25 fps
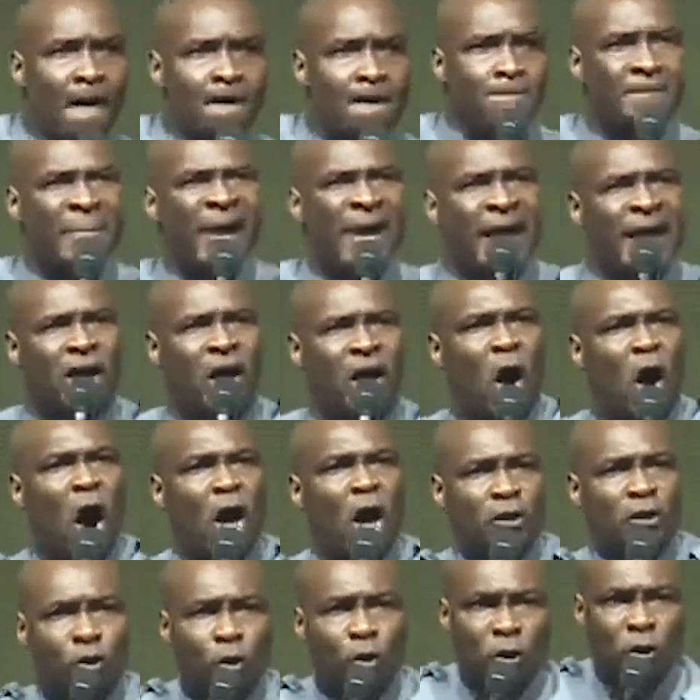May
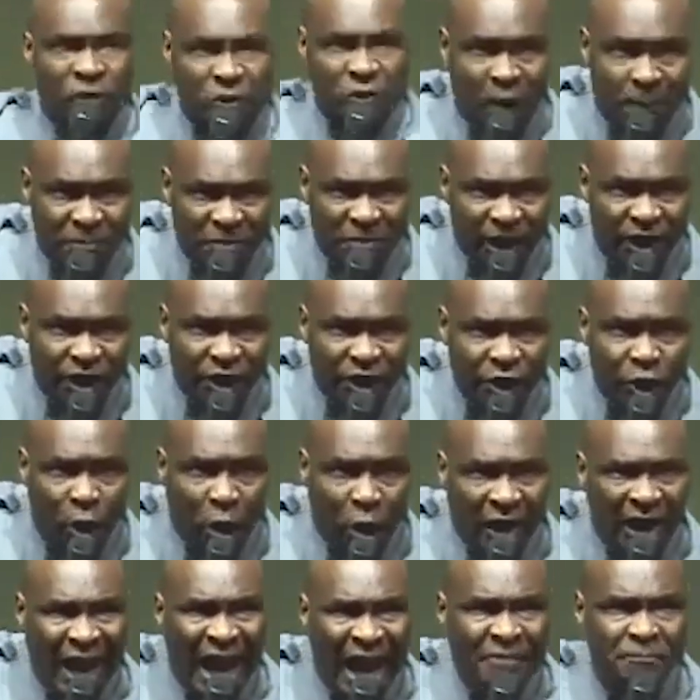God do something in
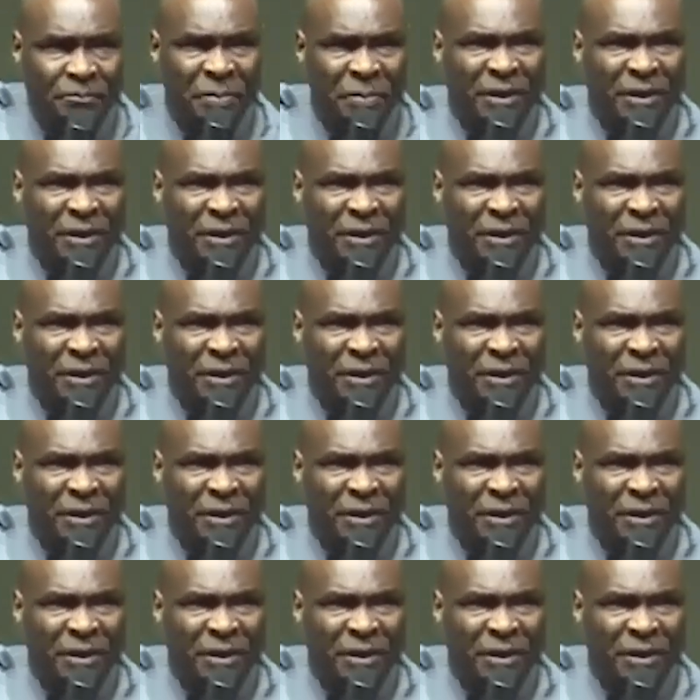your life